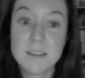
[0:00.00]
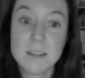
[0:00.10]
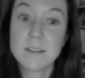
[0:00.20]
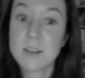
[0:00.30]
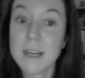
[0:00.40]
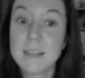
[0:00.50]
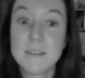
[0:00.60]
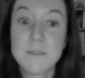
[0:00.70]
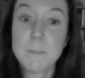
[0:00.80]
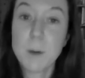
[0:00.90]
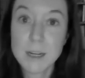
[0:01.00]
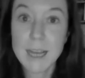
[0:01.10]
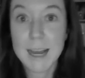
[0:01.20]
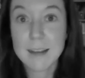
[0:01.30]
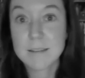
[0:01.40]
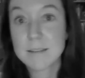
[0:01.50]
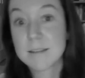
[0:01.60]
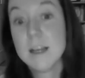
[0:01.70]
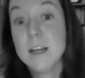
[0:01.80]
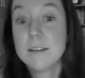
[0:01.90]
scientific podcasts,
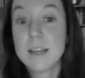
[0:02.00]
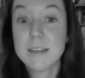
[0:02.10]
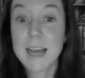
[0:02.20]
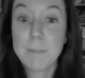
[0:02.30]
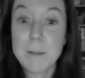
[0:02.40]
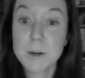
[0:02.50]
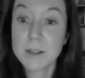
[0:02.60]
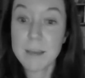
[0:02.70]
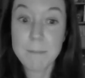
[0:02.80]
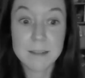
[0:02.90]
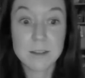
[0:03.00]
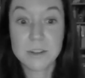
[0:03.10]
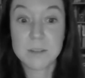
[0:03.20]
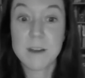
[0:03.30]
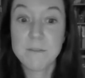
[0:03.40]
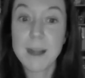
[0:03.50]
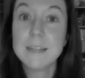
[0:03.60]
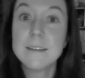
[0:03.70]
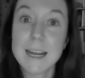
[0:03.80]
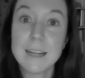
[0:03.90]
sent a happy birthday message to my friend,
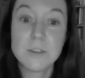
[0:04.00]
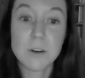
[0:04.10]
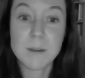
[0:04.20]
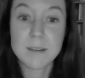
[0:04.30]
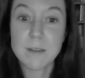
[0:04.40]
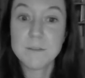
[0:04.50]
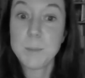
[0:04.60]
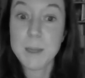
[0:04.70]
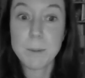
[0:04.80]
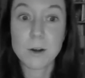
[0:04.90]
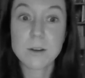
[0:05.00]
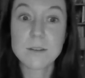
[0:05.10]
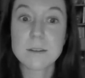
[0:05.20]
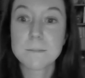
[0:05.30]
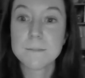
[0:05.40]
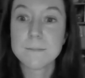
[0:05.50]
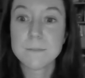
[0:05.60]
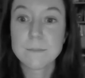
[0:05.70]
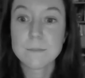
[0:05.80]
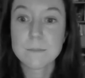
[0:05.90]
and taught myself to beatbox.
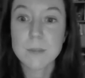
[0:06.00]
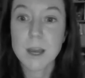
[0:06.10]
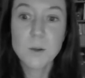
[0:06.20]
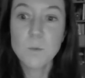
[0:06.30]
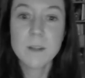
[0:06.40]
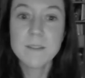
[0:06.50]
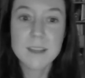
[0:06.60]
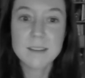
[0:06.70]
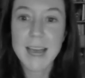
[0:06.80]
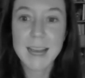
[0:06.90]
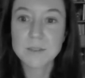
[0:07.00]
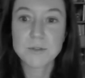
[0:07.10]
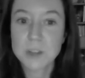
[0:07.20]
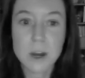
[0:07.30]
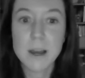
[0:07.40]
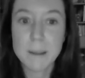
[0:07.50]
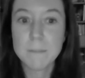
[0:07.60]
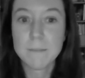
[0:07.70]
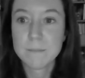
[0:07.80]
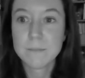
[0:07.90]
I don't want this extra time,
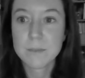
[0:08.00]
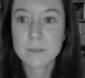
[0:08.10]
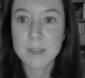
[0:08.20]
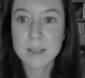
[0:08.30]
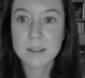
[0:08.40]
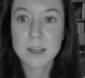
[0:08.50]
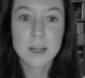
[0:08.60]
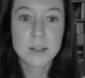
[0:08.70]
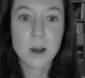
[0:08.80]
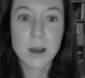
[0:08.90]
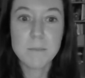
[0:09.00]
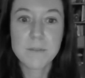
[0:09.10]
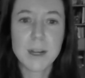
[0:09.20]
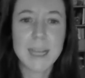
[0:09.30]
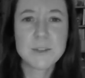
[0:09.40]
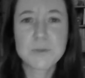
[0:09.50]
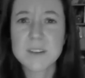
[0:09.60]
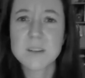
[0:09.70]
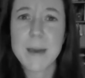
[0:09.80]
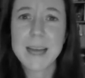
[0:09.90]
this time for
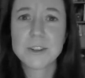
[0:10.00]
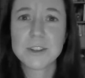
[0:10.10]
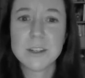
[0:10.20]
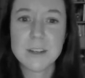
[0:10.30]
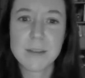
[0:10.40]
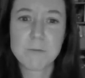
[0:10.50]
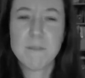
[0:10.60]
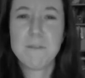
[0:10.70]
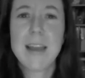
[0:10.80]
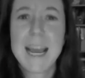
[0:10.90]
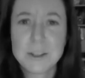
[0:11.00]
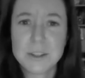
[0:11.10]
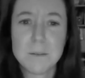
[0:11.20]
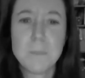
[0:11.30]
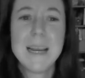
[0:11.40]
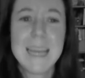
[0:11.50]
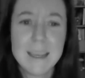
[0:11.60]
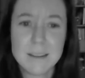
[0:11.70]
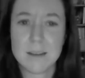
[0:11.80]
introspection and reflection. Please.